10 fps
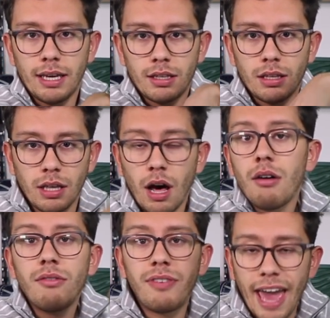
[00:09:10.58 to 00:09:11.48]

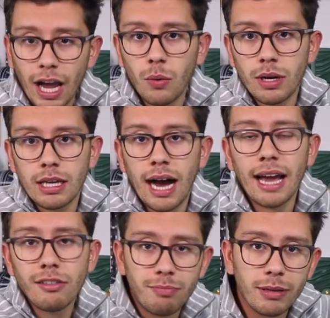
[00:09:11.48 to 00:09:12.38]
love equity
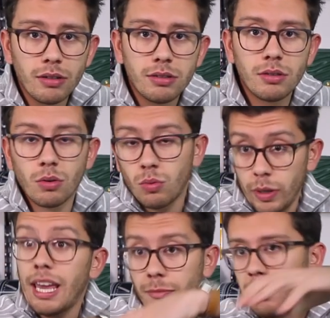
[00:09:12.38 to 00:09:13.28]
I have built, or
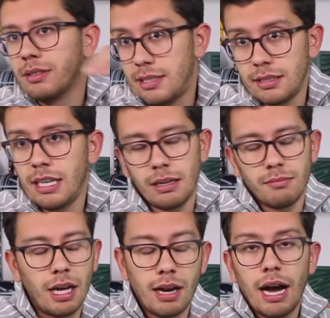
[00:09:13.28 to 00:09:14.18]
we have built as a
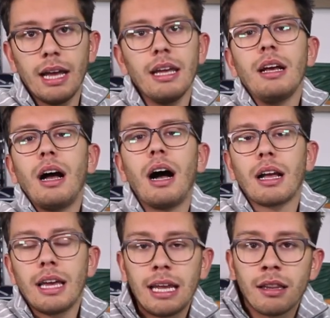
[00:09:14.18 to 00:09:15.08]
team, not I,
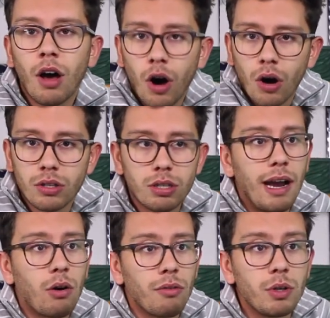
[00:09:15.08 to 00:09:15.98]
in the hearts of
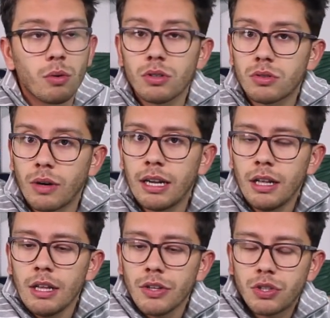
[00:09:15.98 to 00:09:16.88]
our viewers,
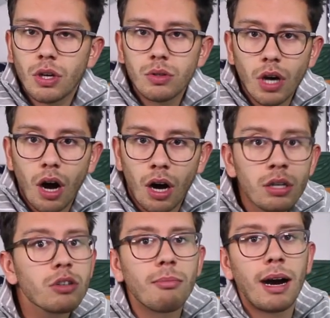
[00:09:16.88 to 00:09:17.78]
right? So to
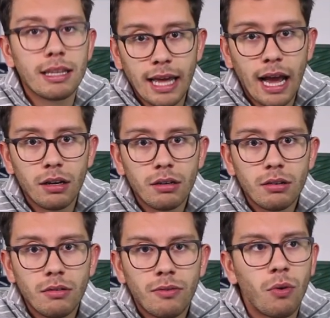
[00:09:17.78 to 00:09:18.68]
undermine that
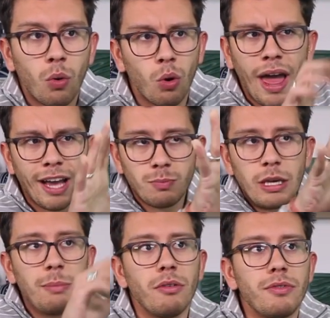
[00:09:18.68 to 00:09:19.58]
for, as
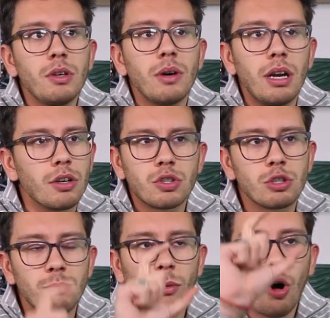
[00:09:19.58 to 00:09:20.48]
people view it, a
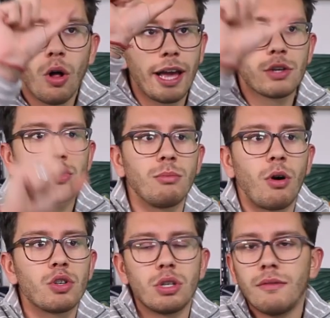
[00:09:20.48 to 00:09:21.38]
small extra
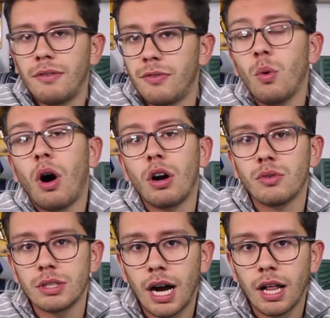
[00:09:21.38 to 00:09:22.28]
margin of a few
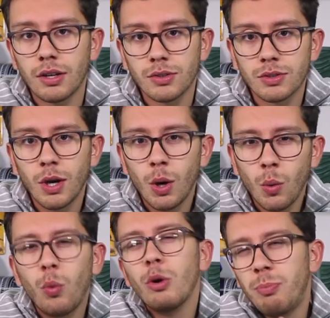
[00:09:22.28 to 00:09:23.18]
$100
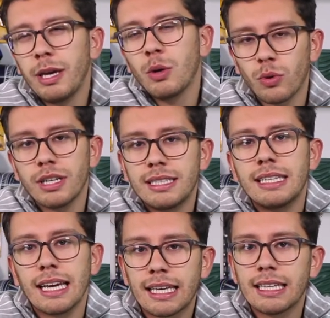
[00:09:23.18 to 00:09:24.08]
would be
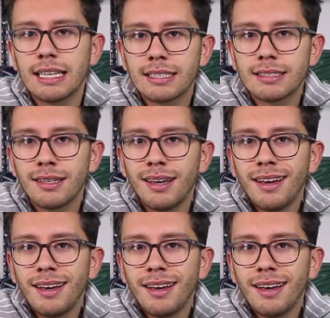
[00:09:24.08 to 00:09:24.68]
ridiculous.